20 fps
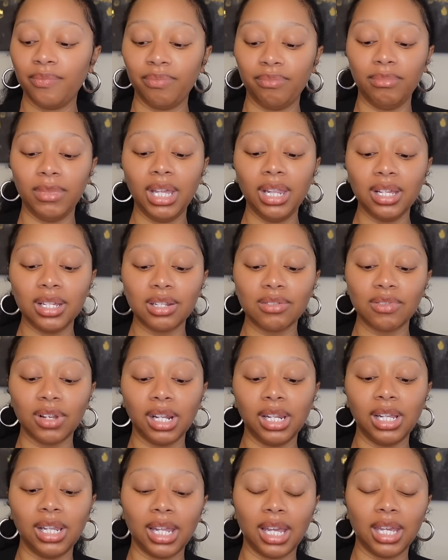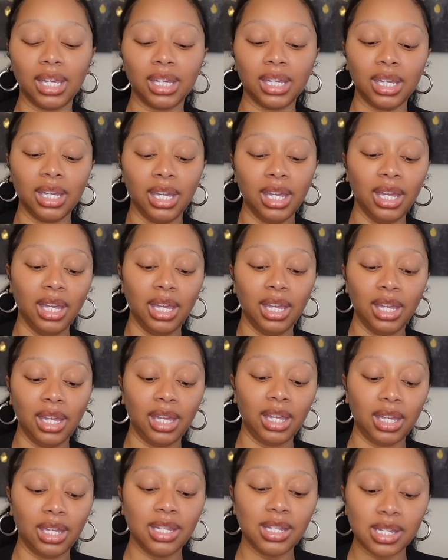Mila's really like
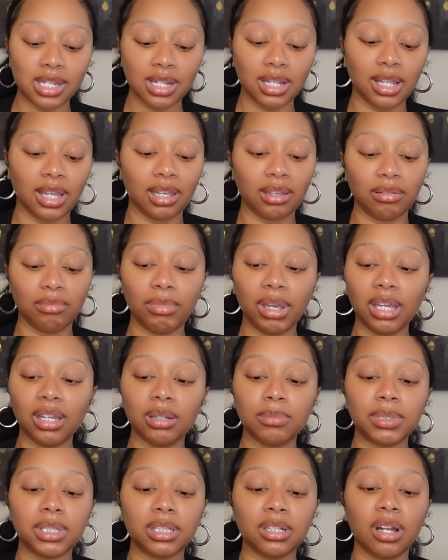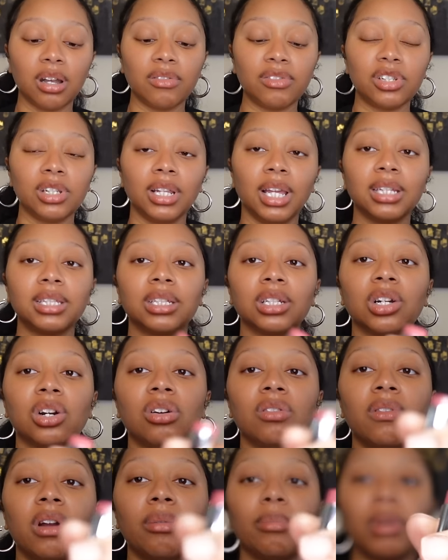into like makeup stuff. She likes to go
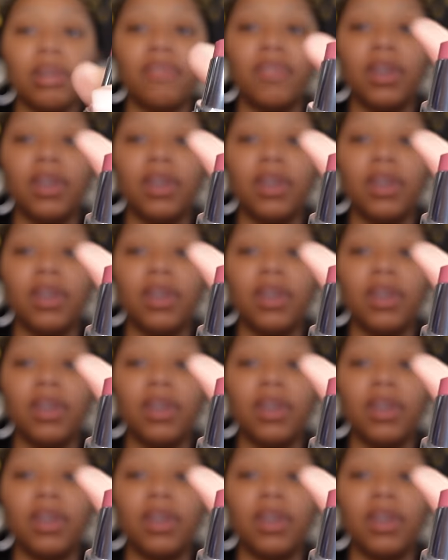around my